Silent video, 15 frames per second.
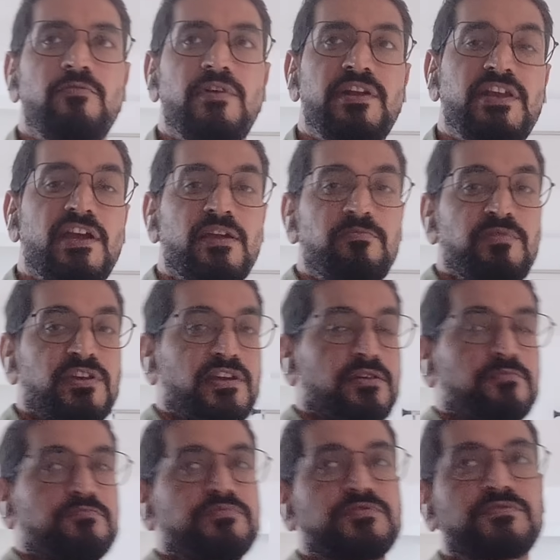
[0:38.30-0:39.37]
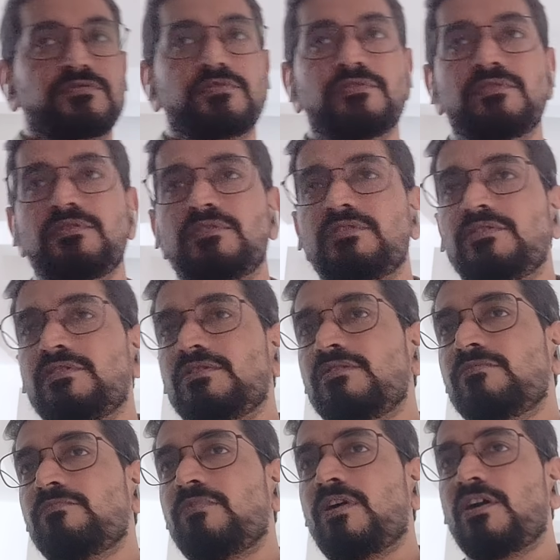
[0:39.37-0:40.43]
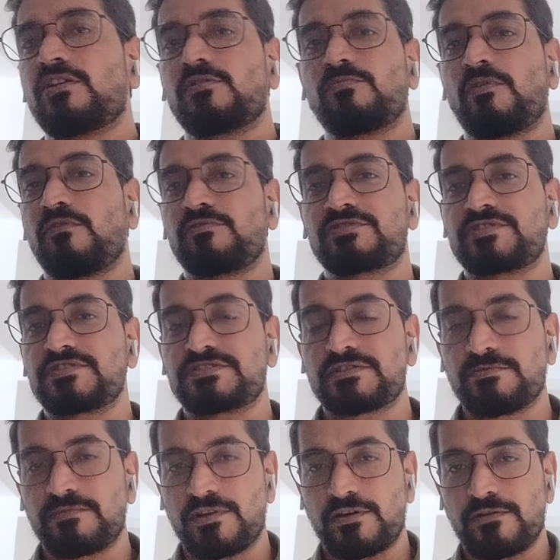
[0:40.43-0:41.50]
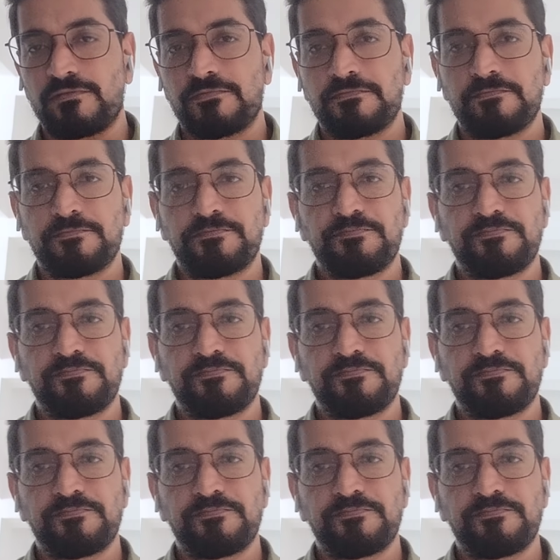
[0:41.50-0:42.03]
When AI becomes part of our system now.